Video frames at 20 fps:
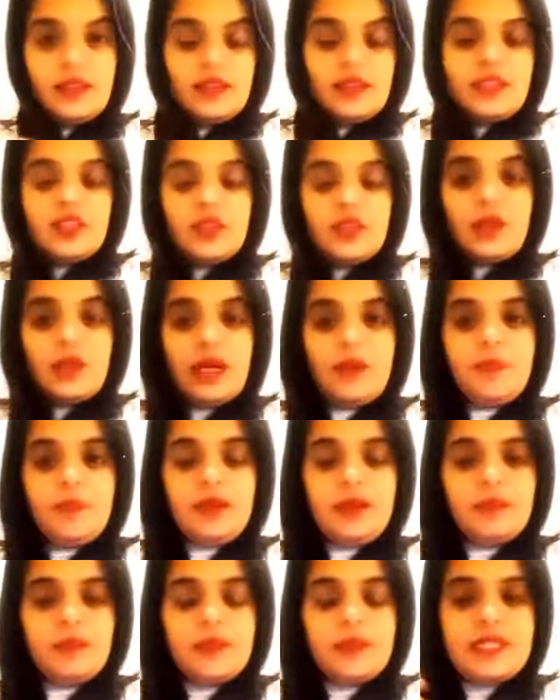So, I've
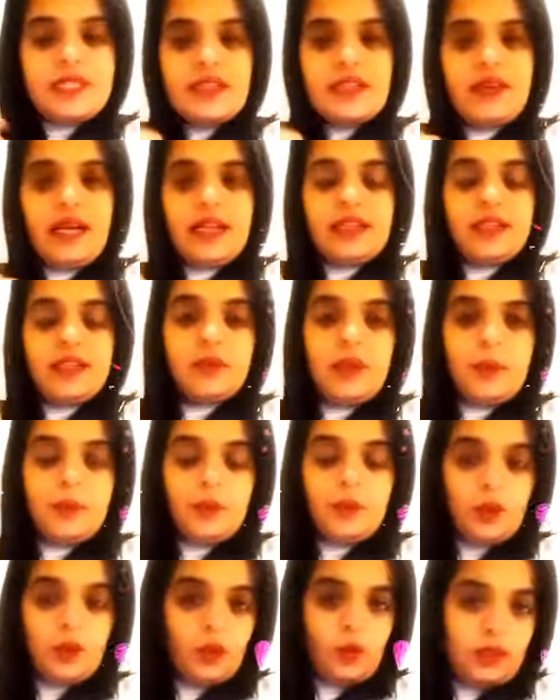been busy writing my
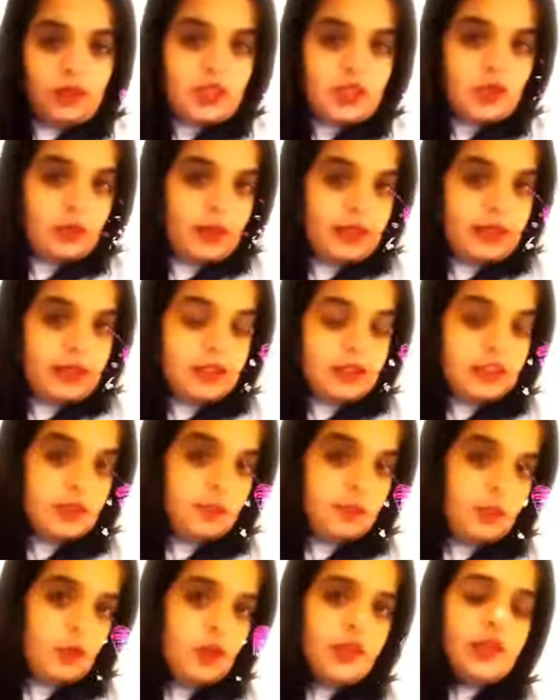book, also my
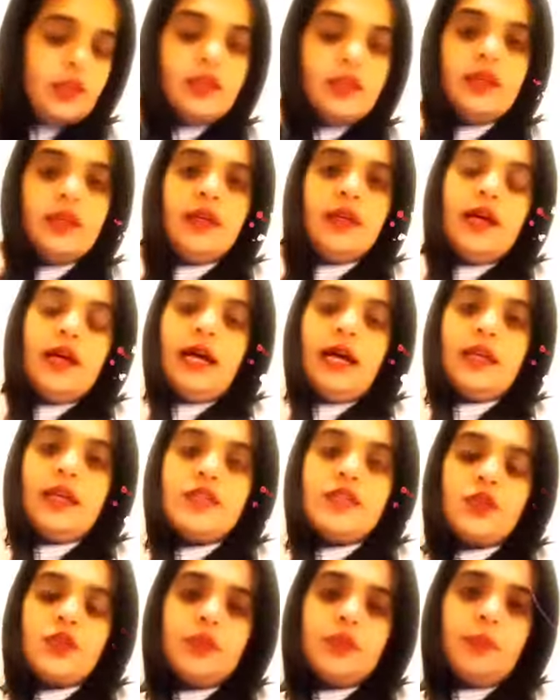third book, and
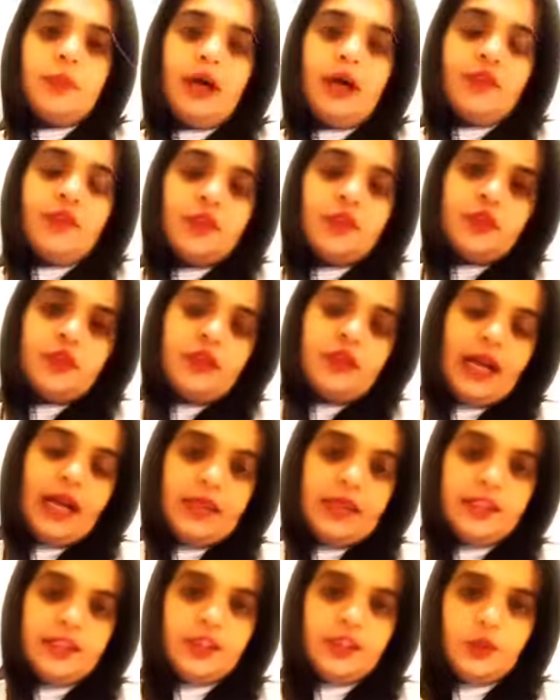it's in the power of
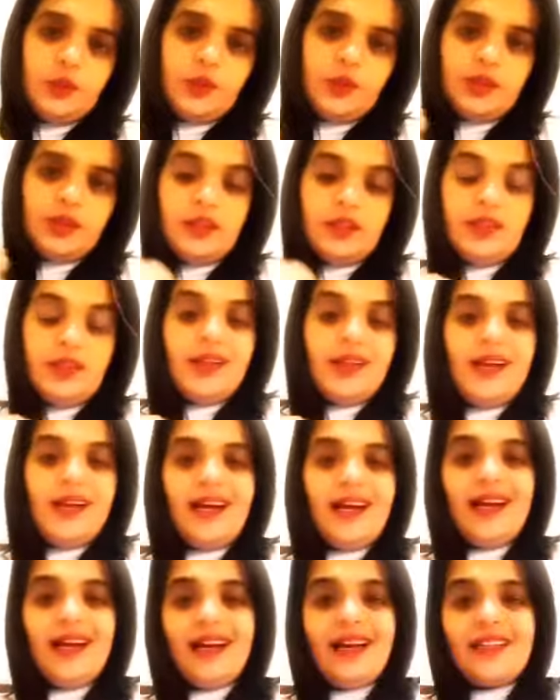gratitude.
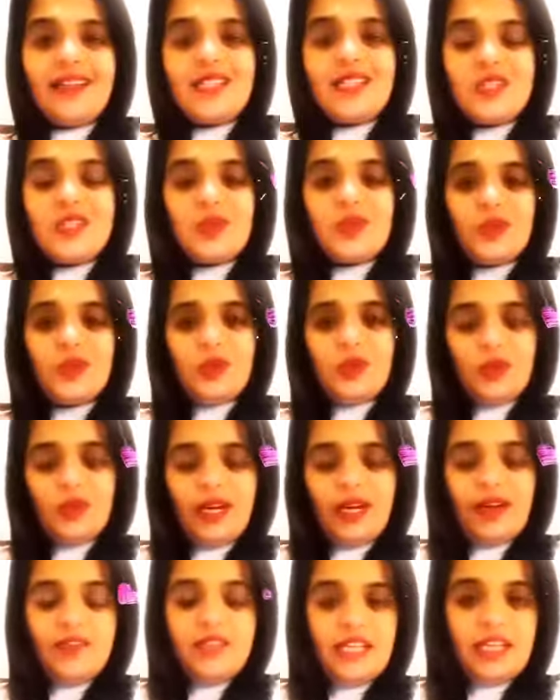And so,
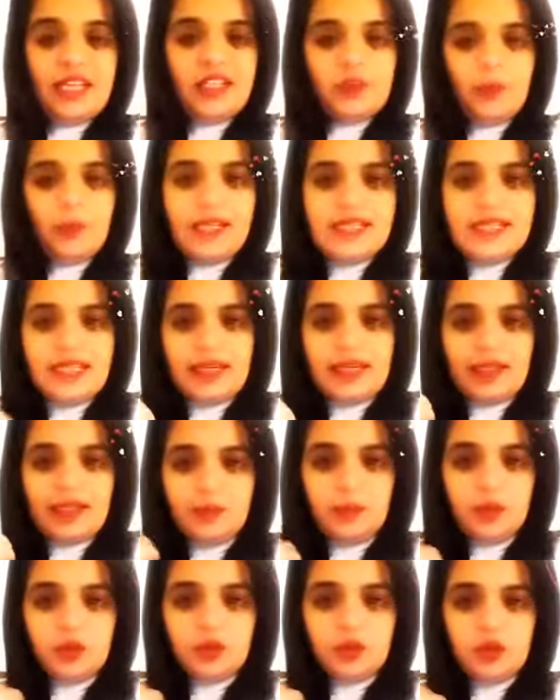I've sent my
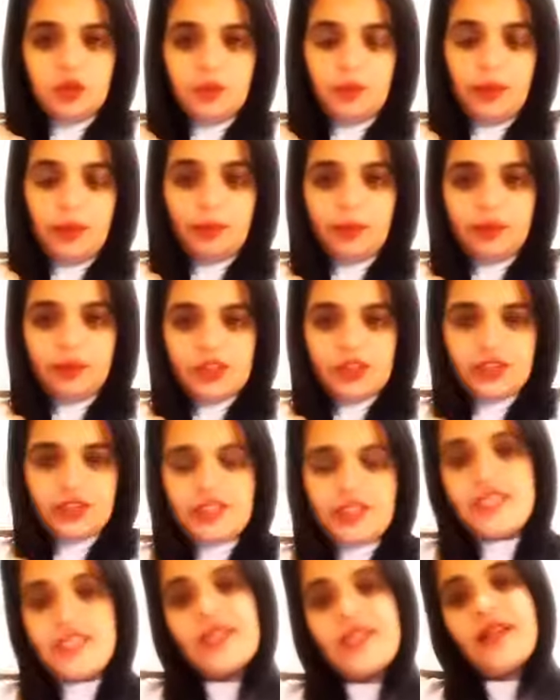second book to the
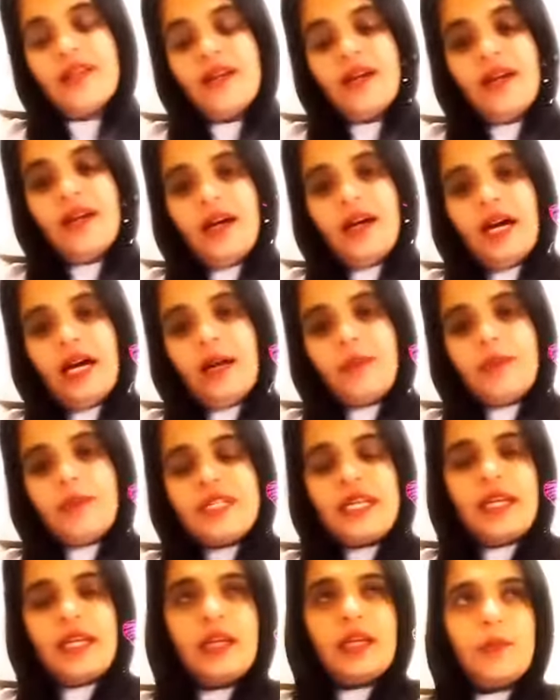publishers. I'm
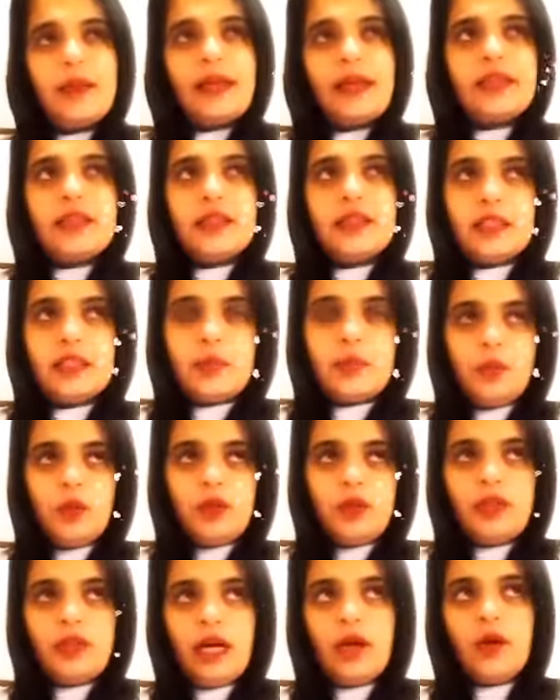sending my third
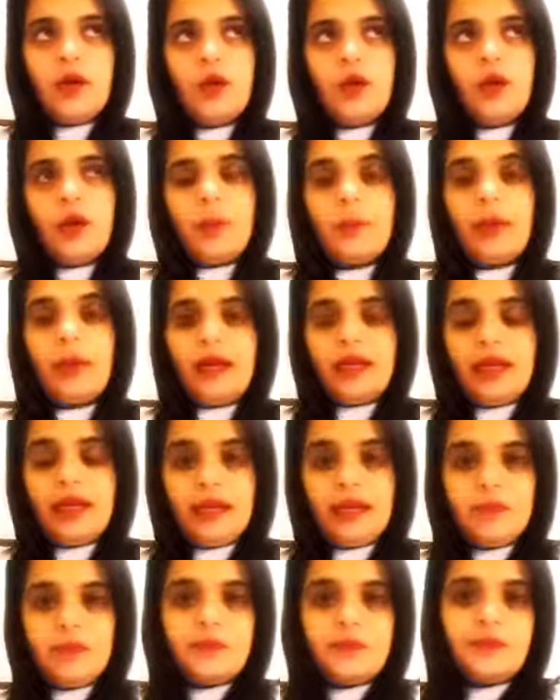book now on
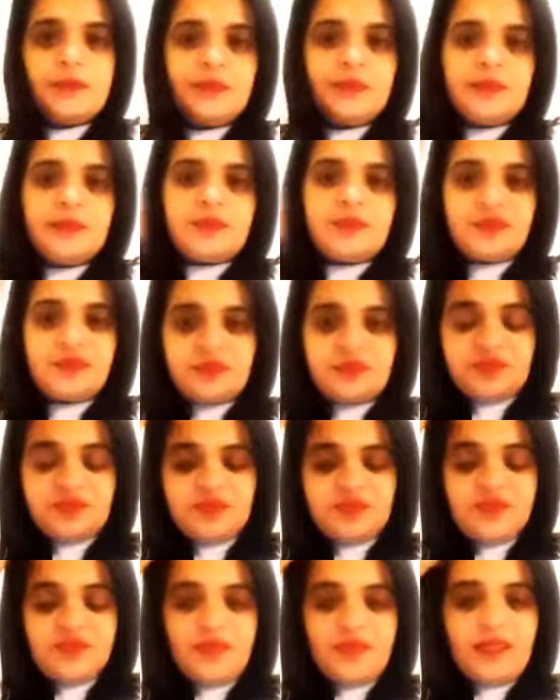Monday.
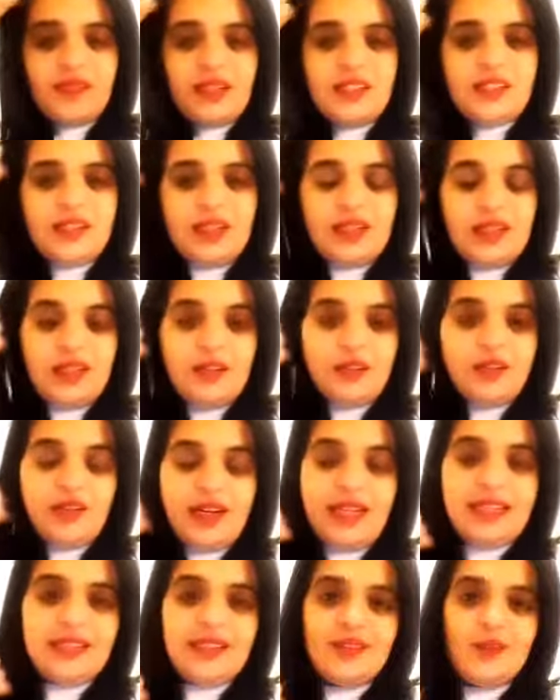So, I love
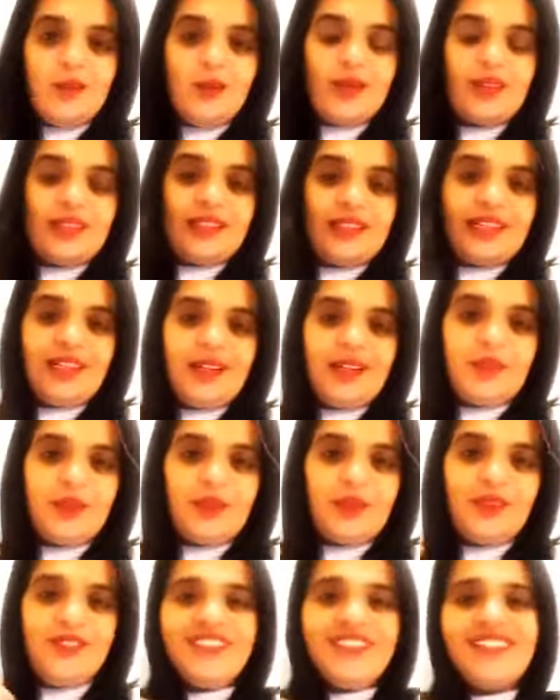writing all the time, you
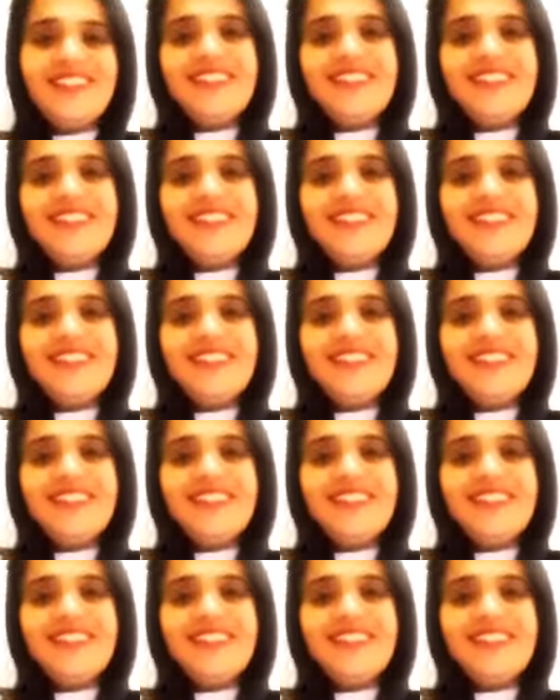know.